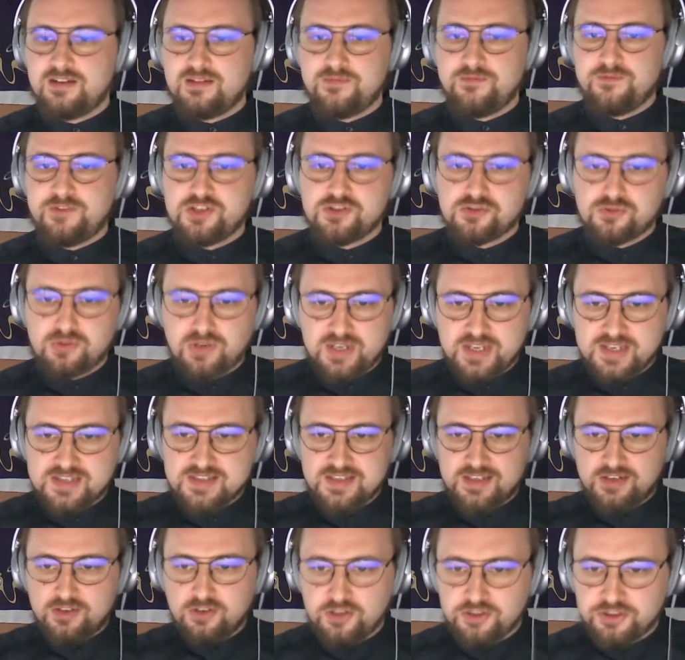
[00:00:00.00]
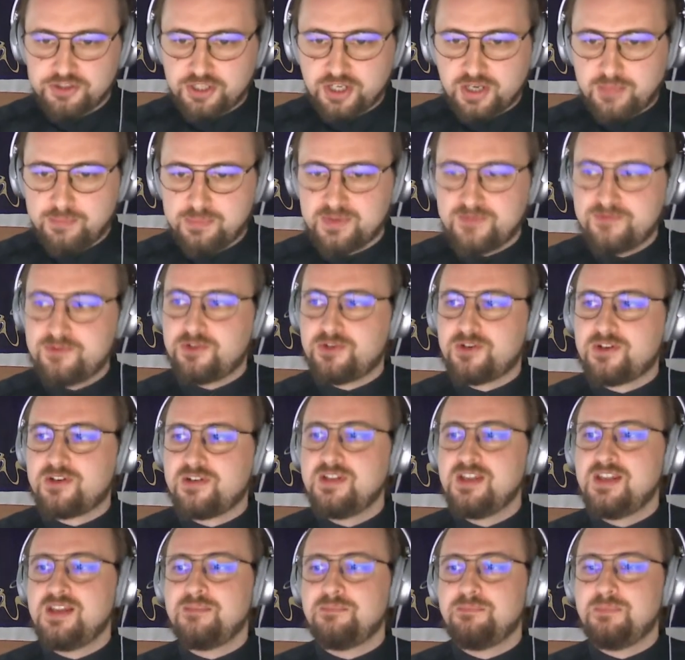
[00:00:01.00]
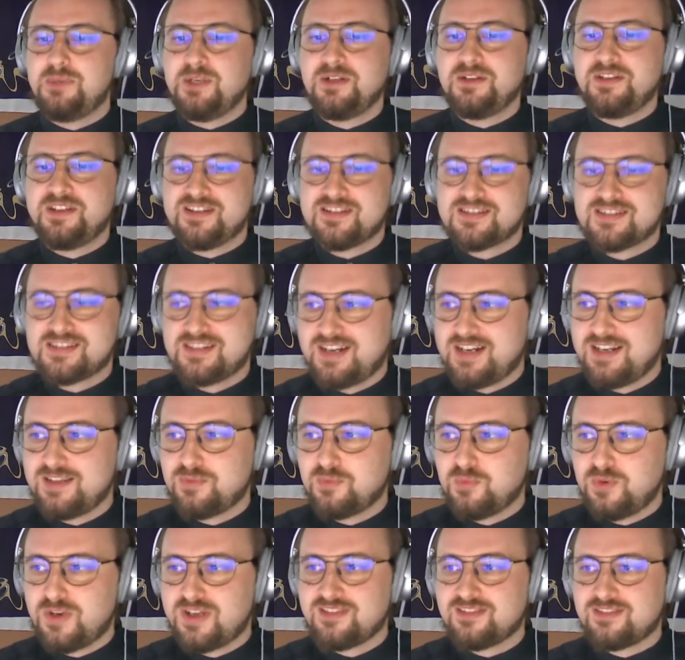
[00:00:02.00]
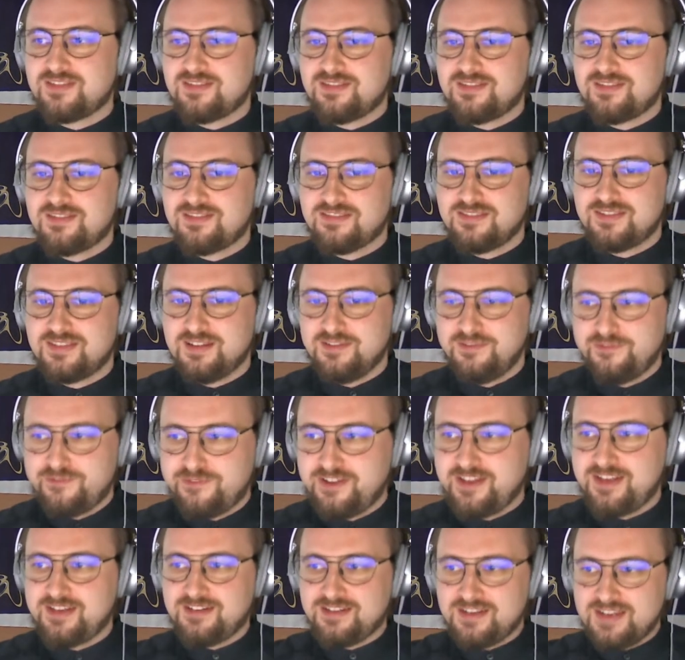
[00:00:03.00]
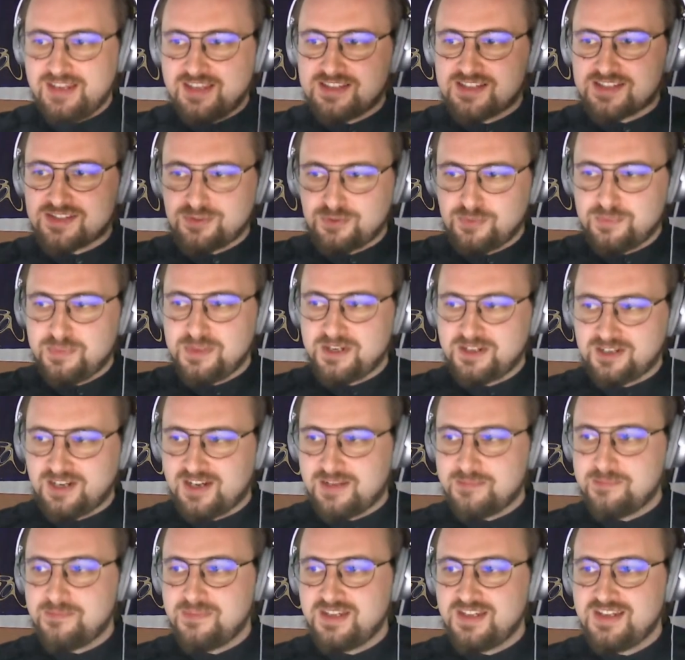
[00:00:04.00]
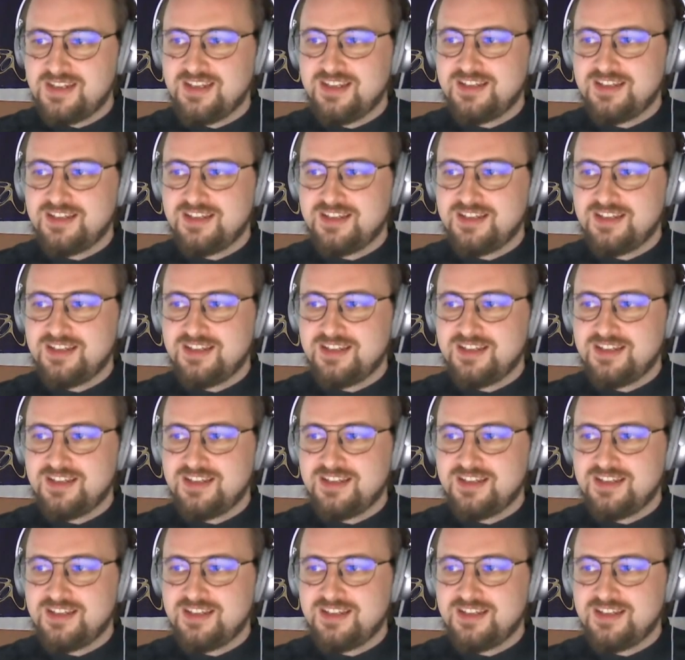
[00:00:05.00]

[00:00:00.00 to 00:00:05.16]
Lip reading: visualizing on top of your building site what the thing needs to become,